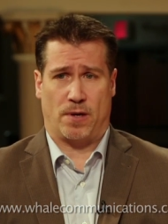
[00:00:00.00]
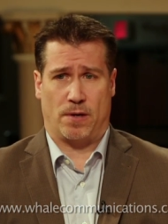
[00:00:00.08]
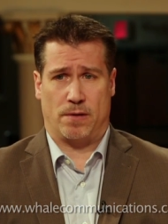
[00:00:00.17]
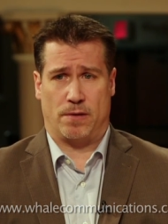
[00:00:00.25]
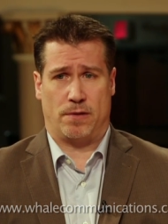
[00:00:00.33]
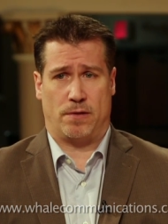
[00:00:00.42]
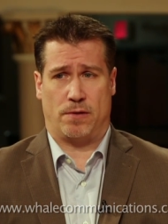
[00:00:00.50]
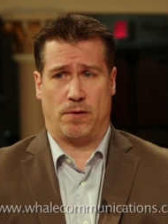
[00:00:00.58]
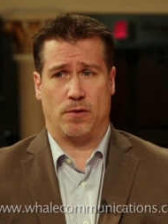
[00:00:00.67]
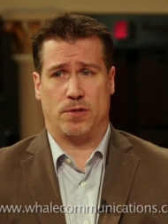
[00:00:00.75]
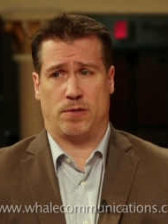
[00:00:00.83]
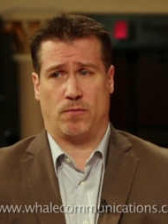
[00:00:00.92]
are
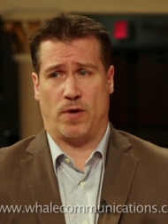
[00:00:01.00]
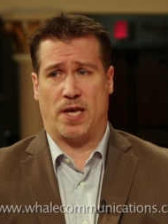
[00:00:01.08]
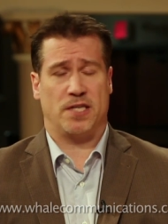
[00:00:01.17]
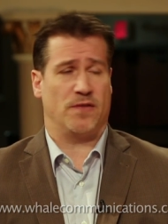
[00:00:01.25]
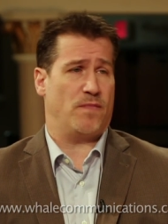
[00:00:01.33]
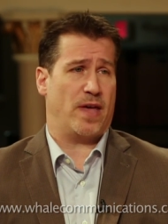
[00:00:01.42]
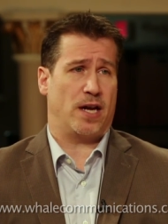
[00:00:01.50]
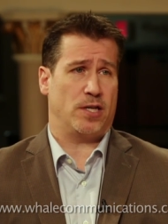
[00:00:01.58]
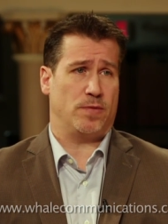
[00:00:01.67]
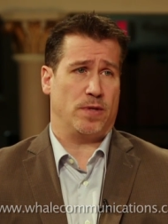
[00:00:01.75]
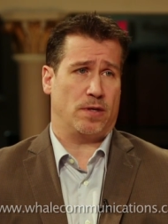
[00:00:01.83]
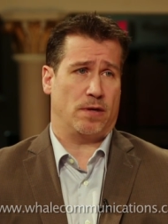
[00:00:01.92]
those ways of
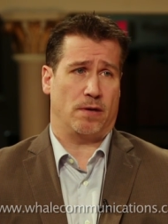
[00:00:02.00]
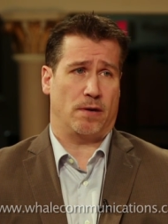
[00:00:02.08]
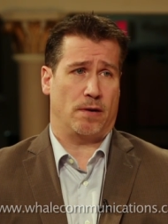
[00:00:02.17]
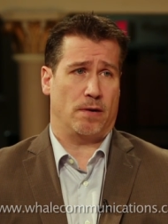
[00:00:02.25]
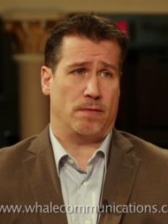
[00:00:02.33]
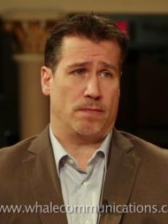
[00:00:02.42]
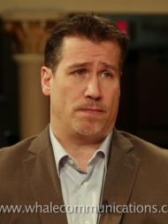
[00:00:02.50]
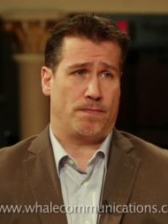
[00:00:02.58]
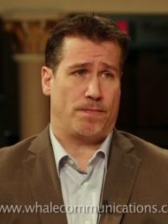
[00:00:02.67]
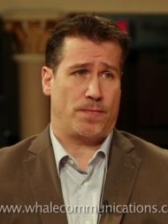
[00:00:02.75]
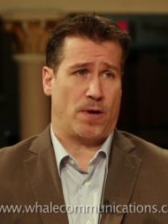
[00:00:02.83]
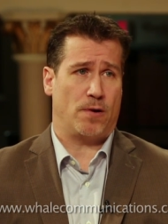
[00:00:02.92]
management are, are,
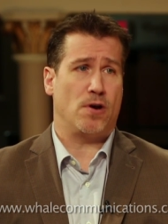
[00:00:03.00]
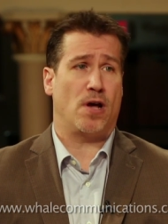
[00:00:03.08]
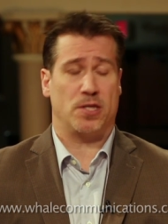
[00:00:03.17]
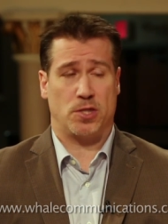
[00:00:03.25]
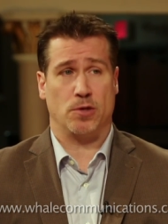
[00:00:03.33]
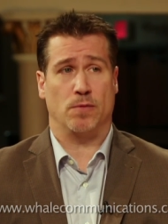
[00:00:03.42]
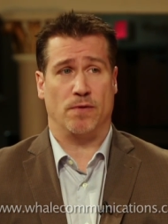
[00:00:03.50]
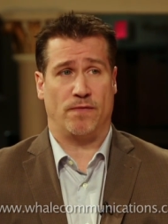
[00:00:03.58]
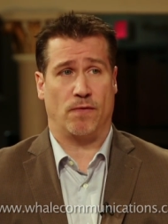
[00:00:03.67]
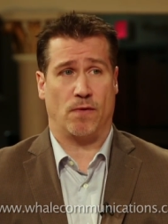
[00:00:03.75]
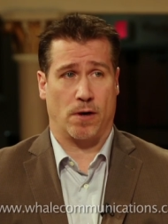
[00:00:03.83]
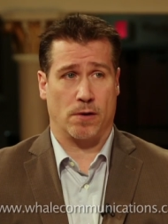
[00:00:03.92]
are not suitable
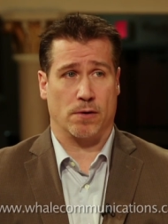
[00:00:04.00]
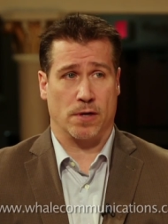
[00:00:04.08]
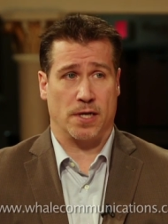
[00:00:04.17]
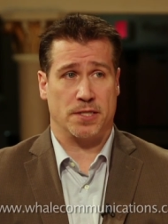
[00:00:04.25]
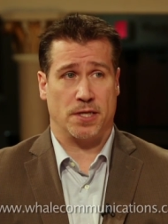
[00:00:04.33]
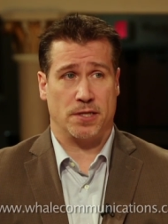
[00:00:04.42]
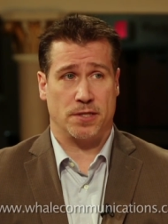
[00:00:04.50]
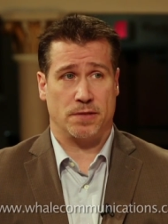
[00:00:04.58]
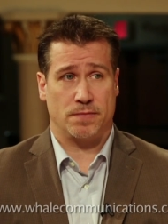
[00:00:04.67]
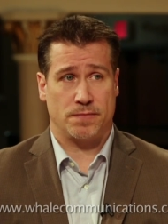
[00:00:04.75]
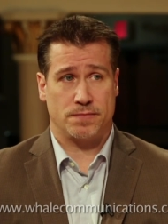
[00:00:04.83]
for our organization.